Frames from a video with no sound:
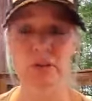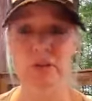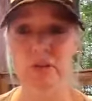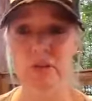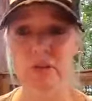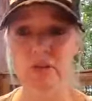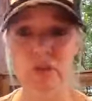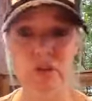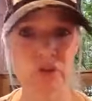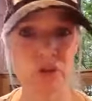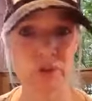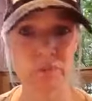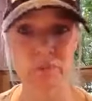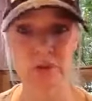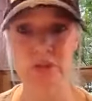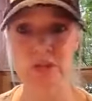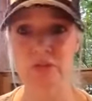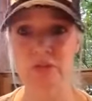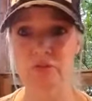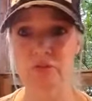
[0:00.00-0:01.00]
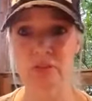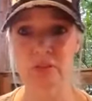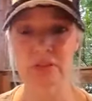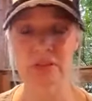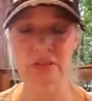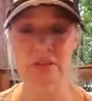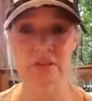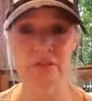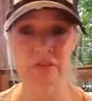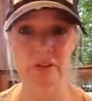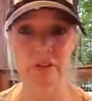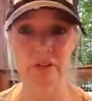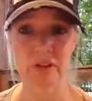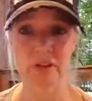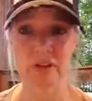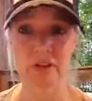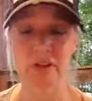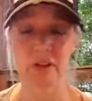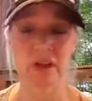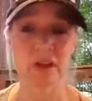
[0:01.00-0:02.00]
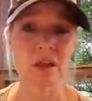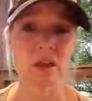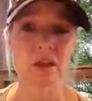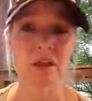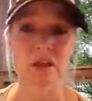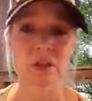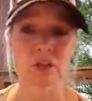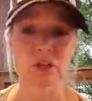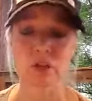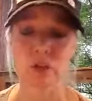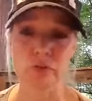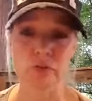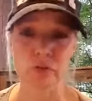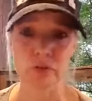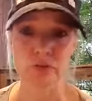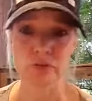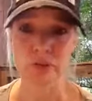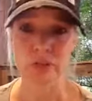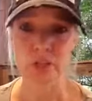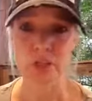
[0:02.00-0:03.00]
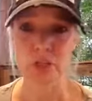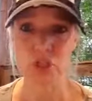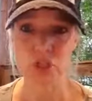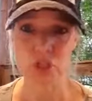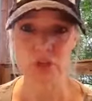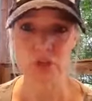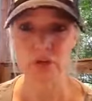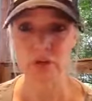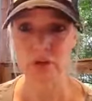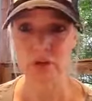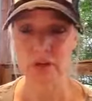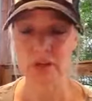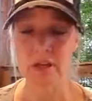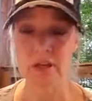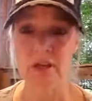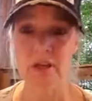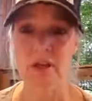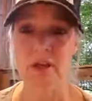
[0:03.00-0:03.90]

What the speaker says: that gives you that peaceful, easy feeling. So if you're feeling jittery,